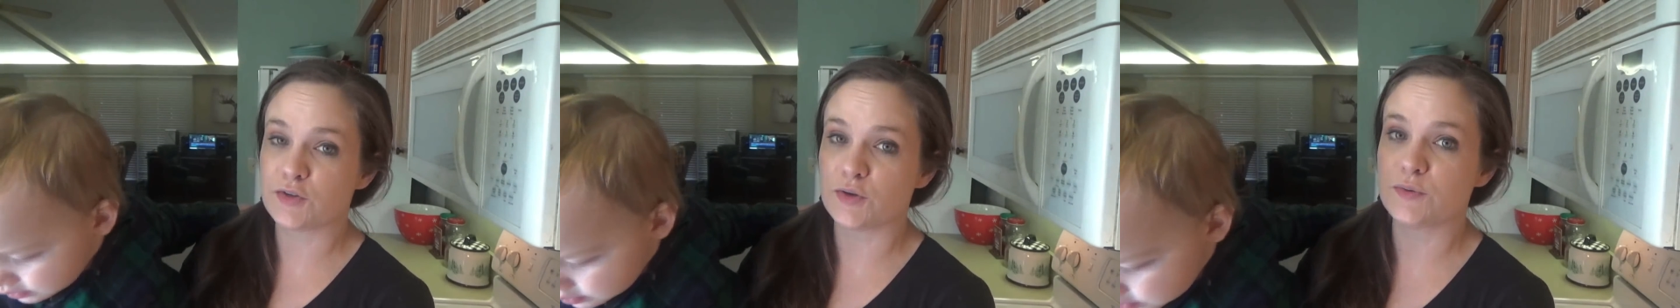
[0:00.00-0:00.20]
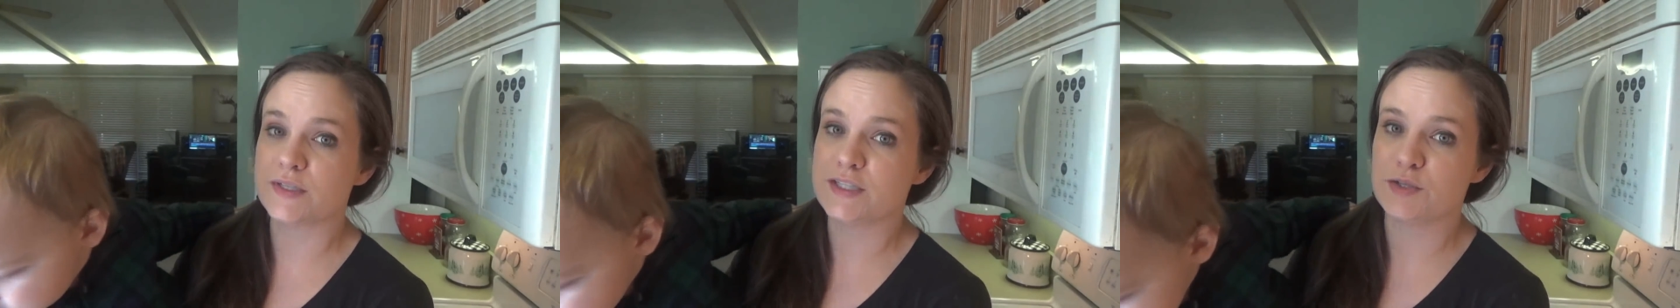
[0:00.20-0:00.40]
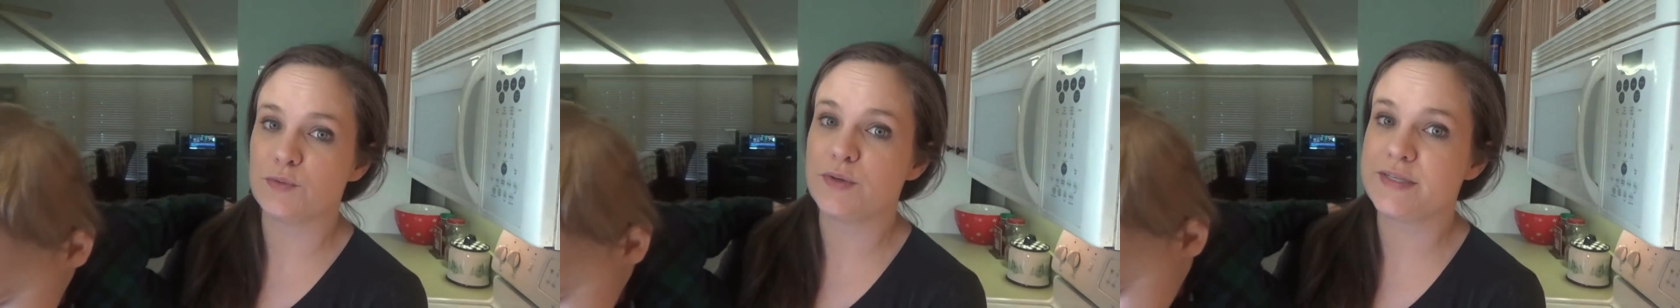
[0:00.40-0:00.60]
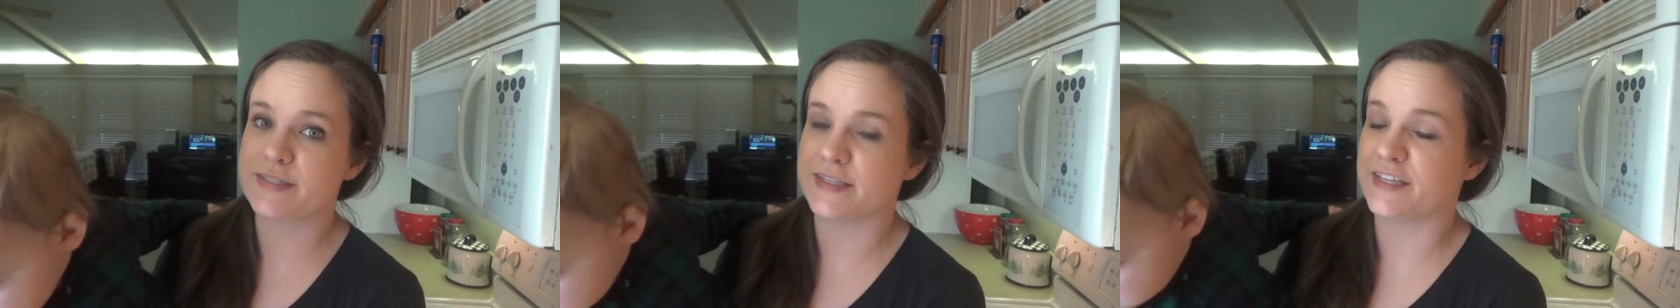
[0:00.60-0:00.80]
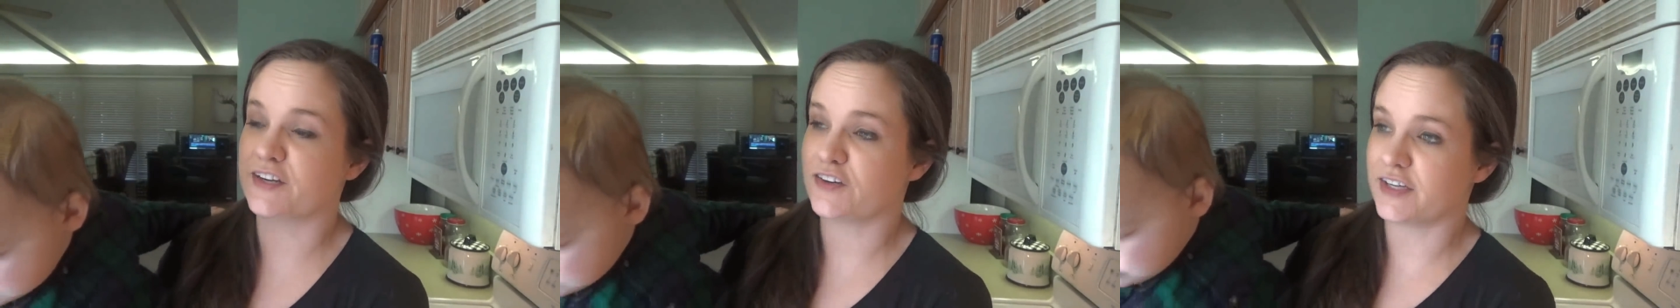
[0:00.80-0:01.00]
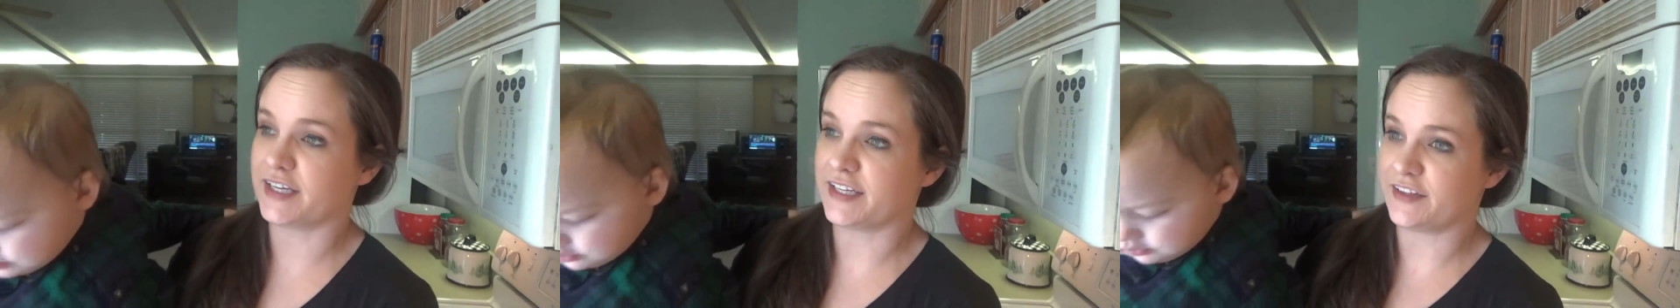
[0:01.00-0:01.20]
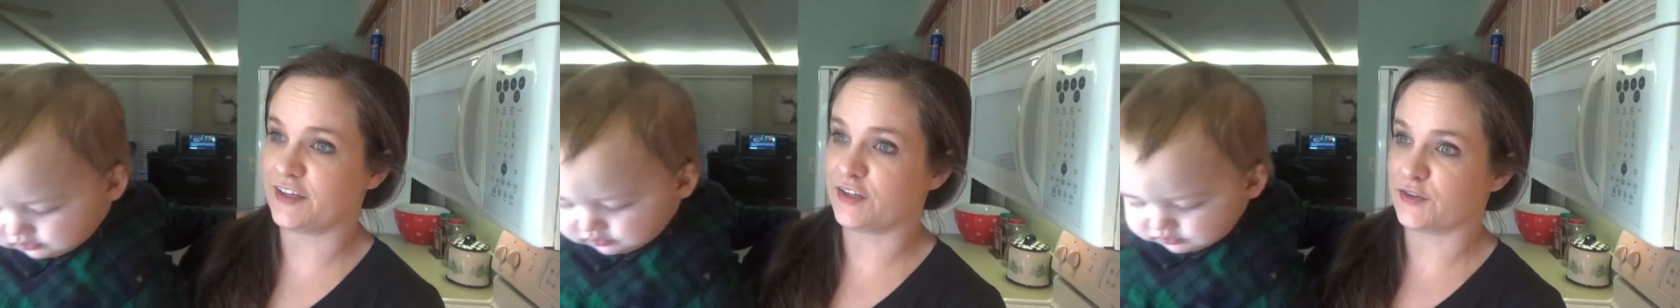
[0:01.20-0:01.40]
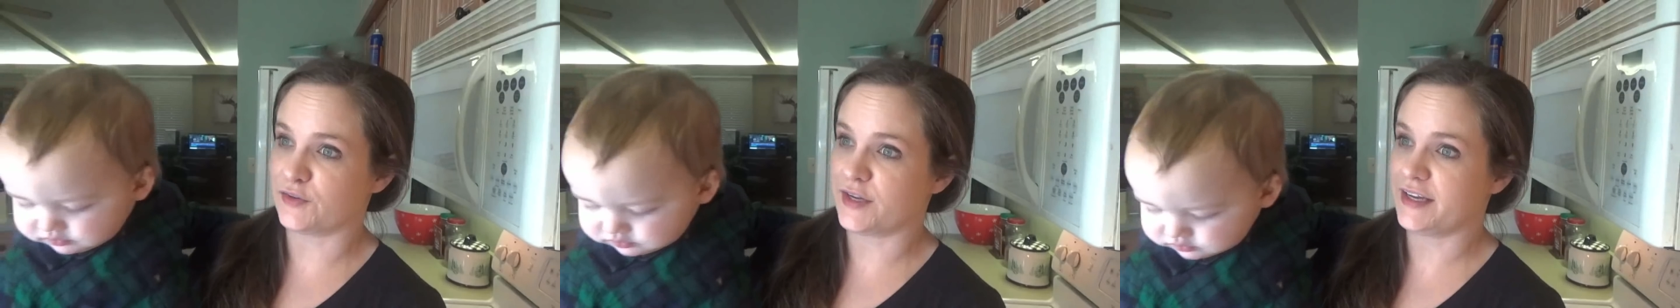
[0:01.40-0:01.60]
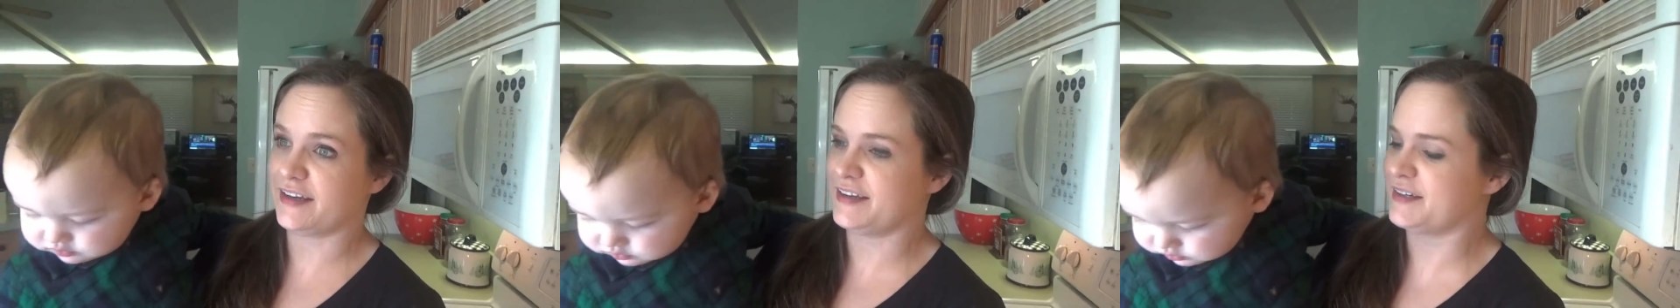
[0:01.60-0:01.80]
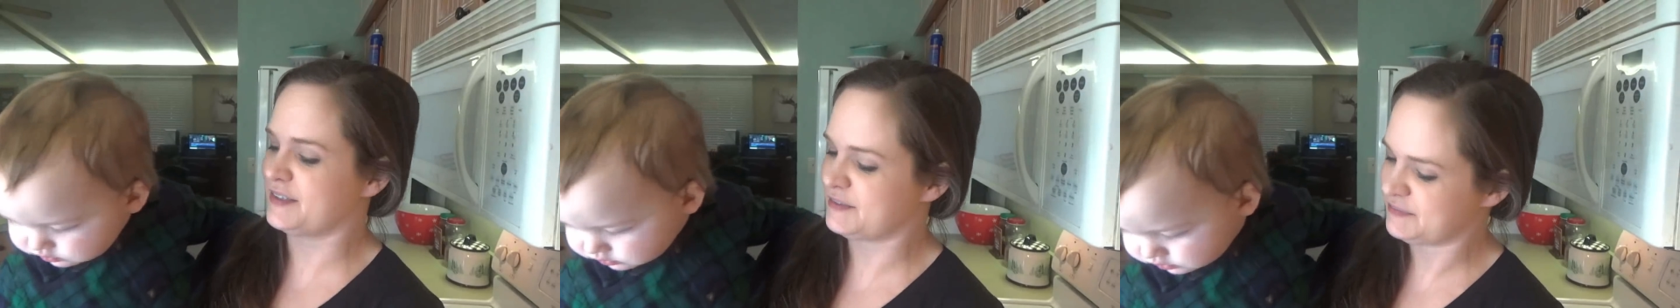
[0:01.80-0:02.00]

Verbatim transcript: throwing his toys in there again the other day.